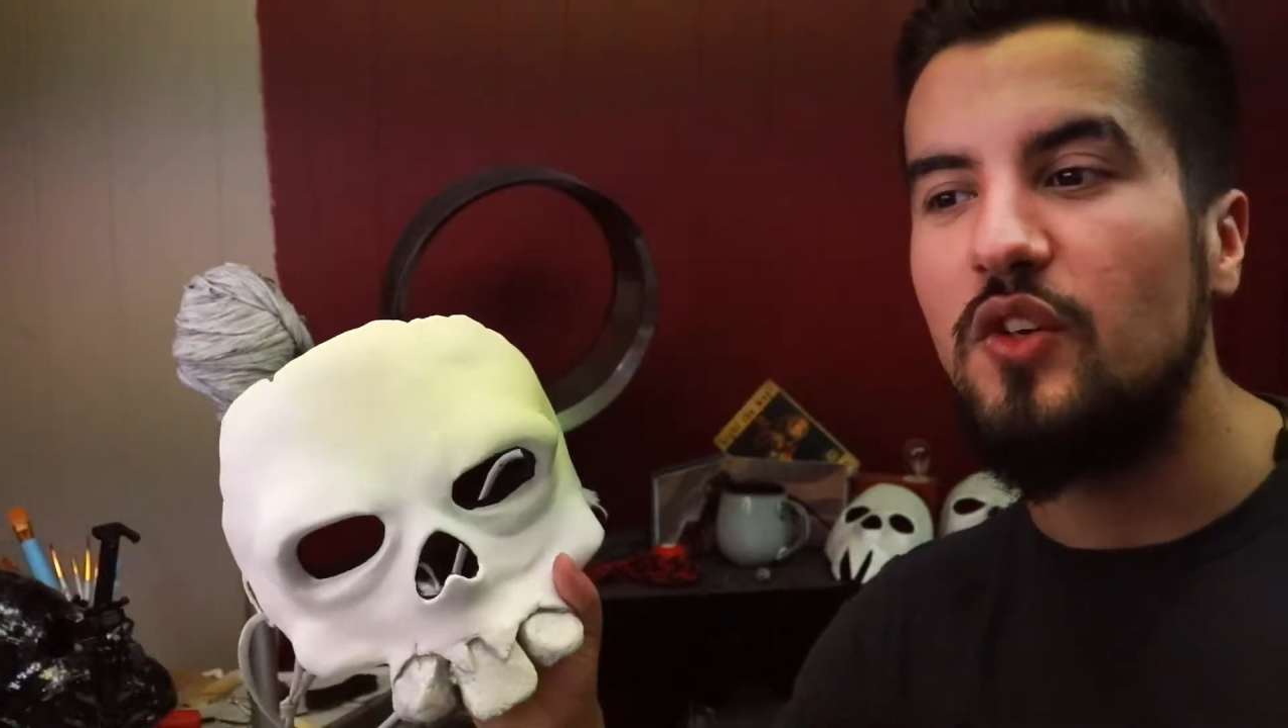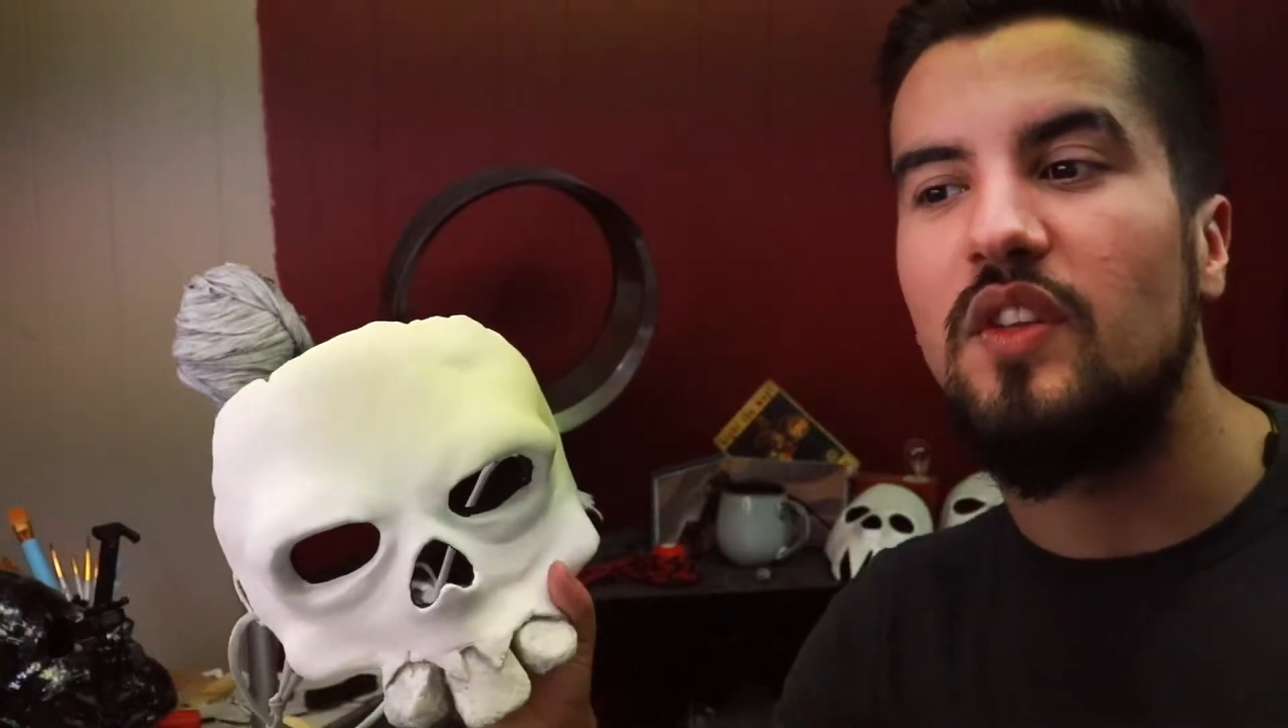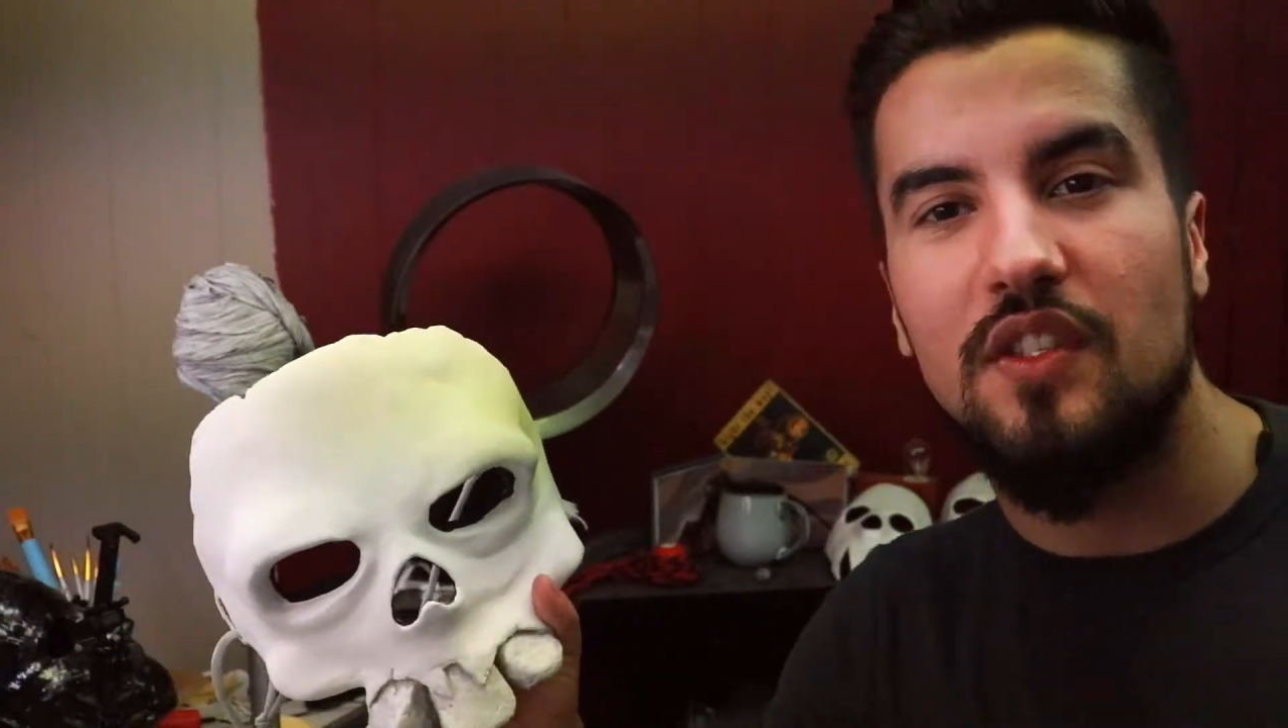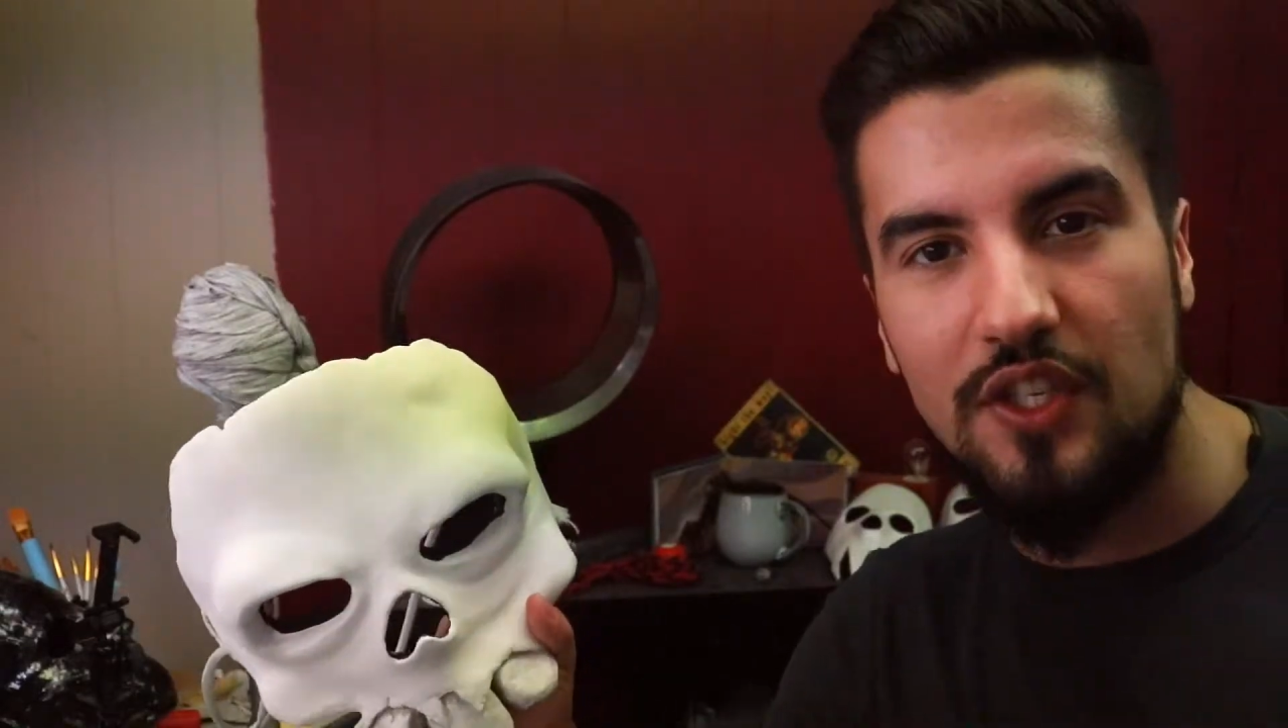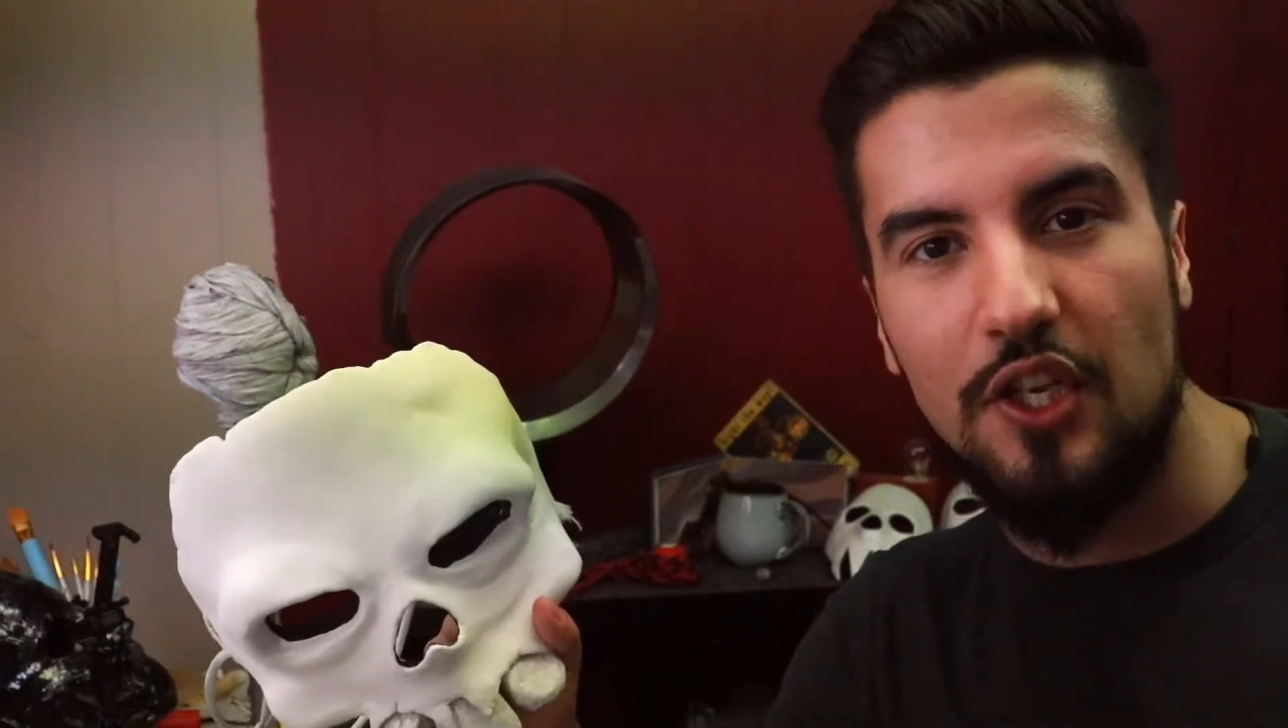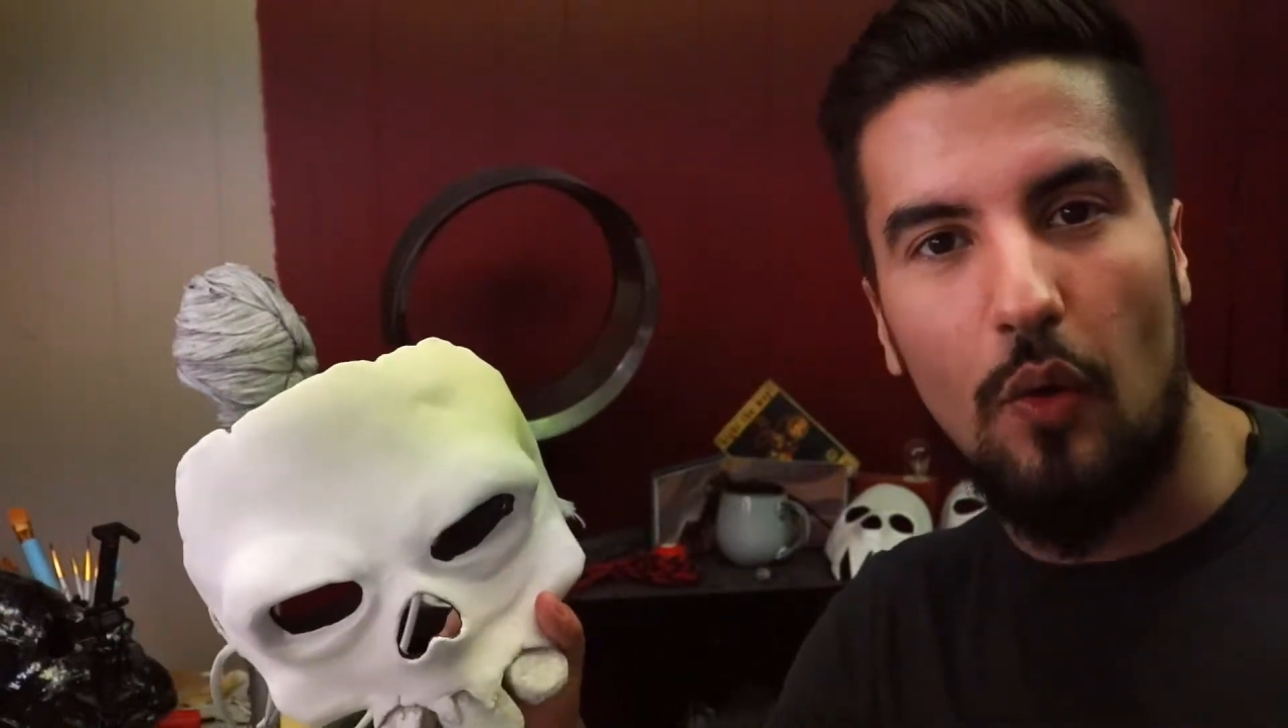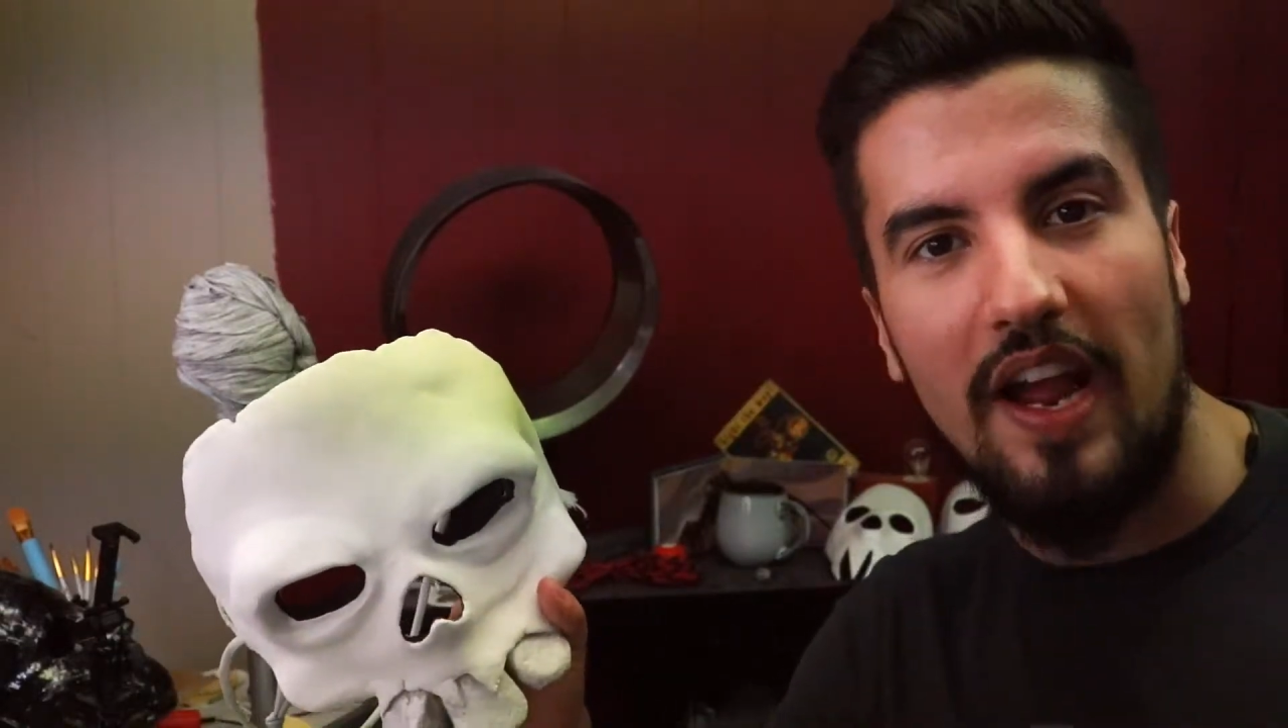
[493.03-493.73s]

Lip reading: do this to you.